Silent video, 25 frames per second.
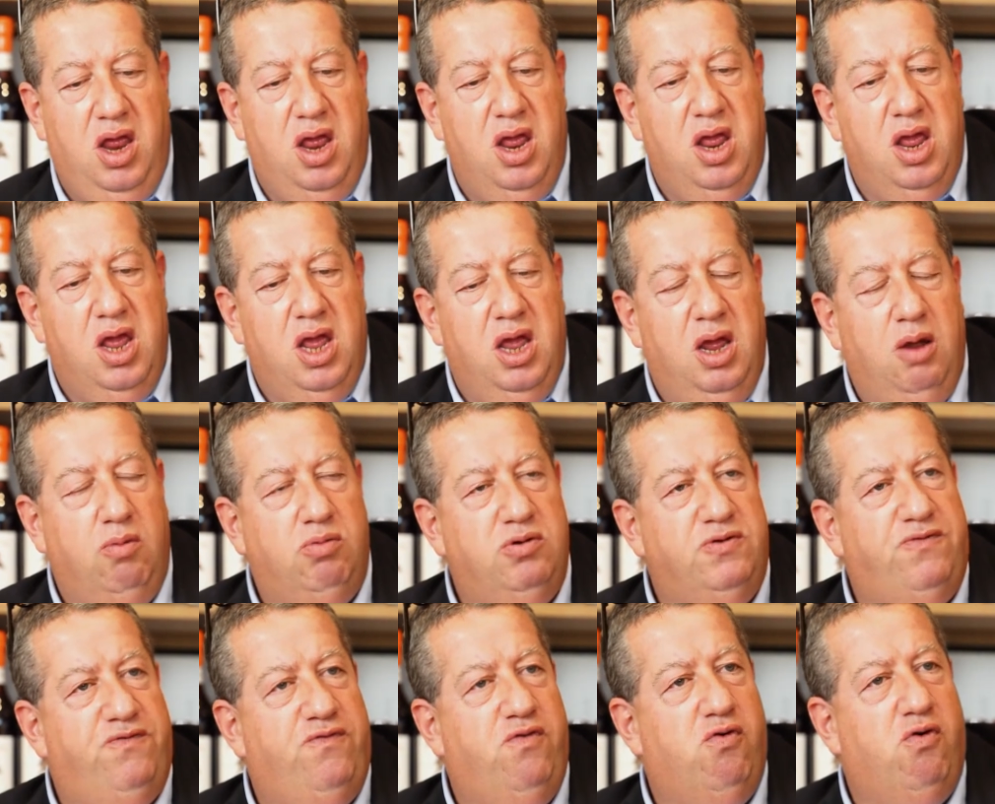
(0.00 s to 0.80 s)

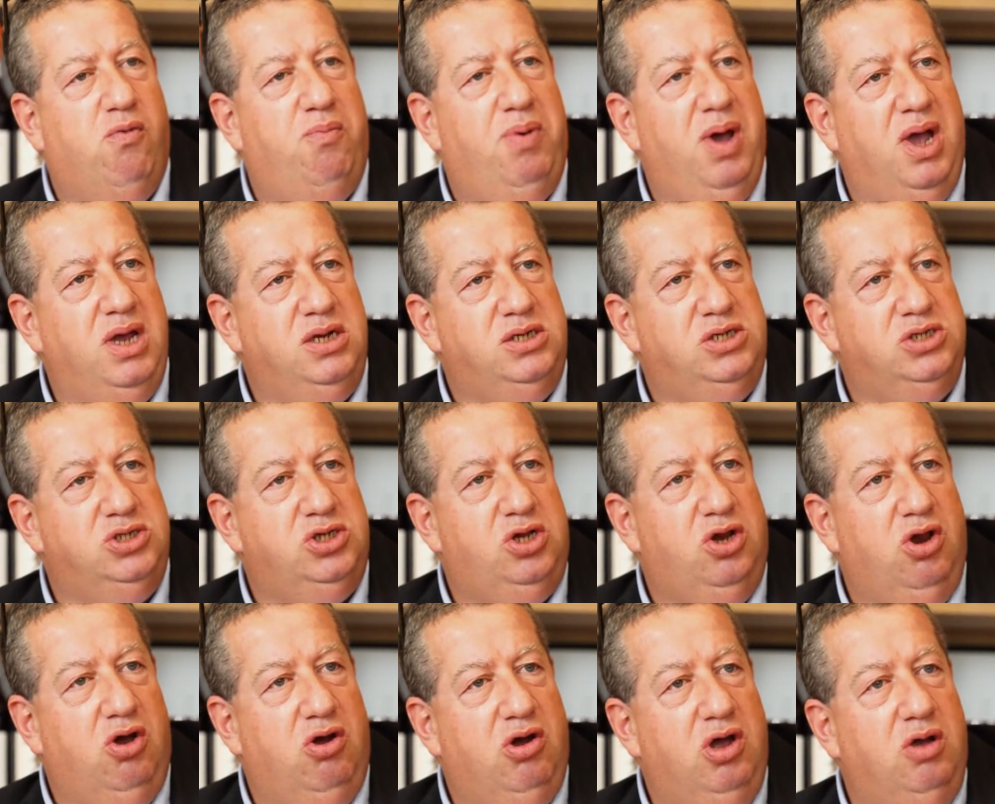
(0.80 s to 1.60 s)
It was 4
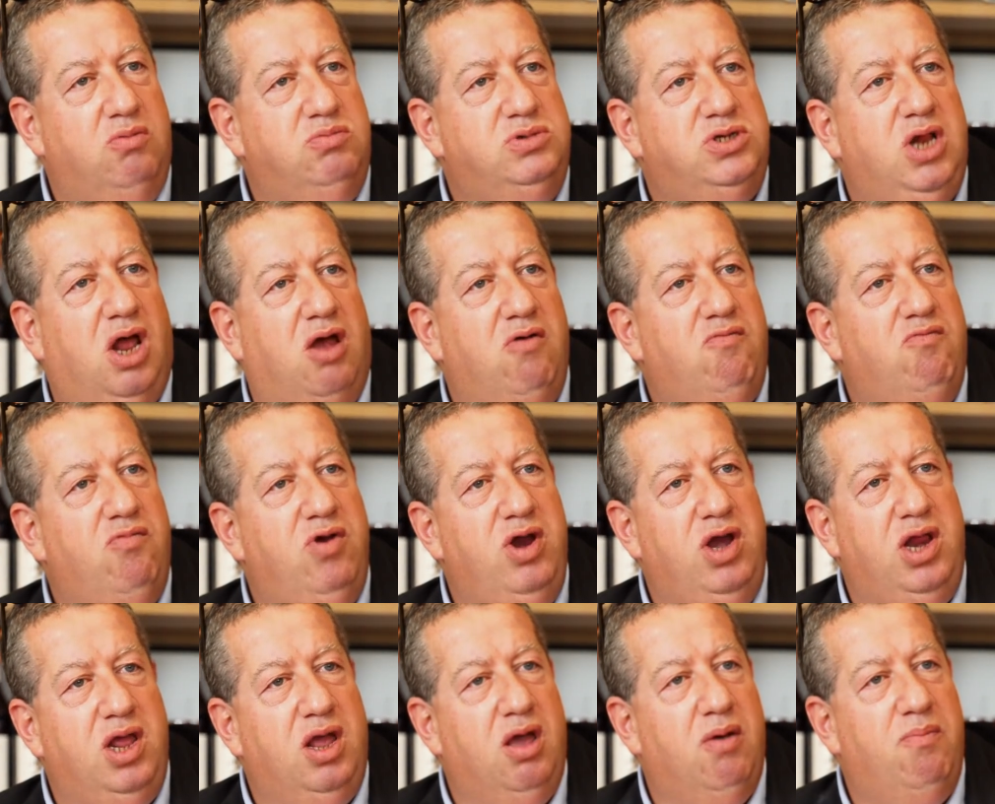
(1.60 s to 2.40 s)
pages long. It was like
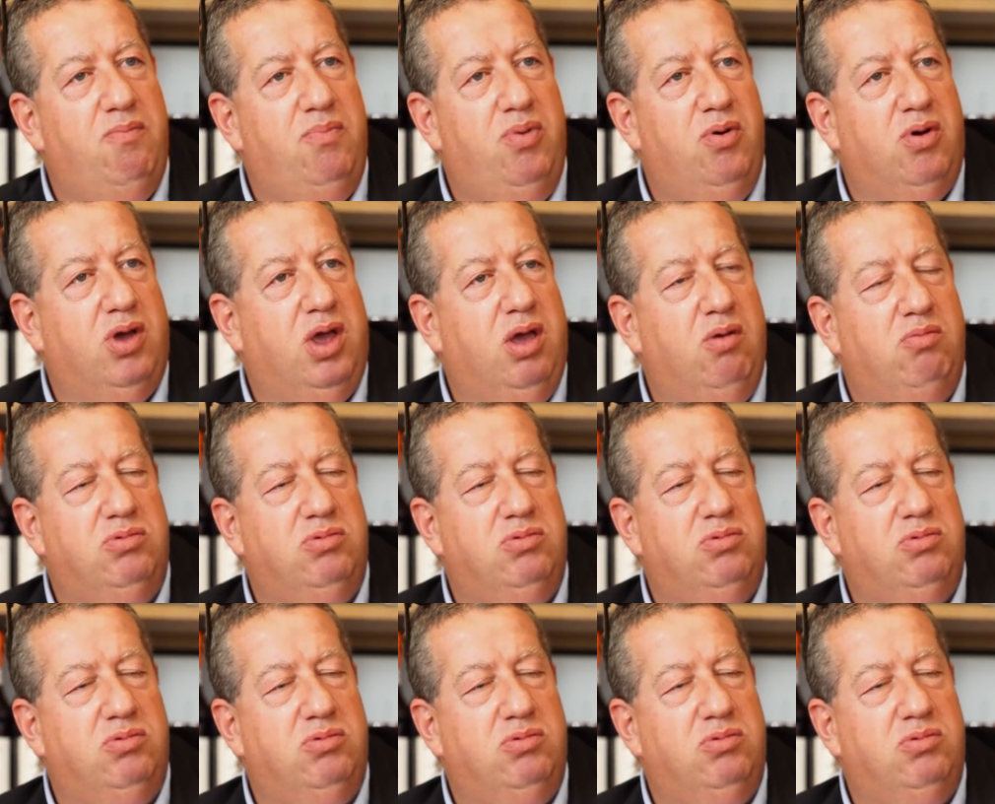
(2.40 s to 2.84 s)
reading a book.